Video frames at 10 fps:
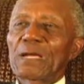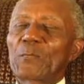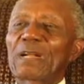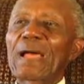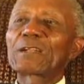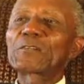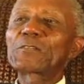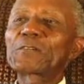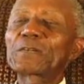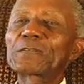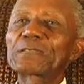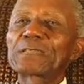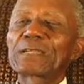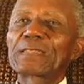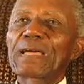But I learned
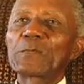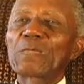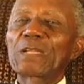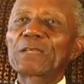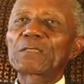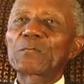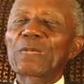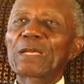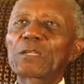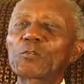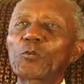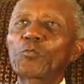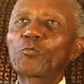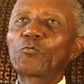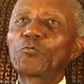that many of the men
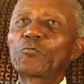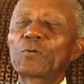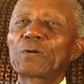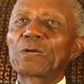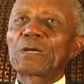who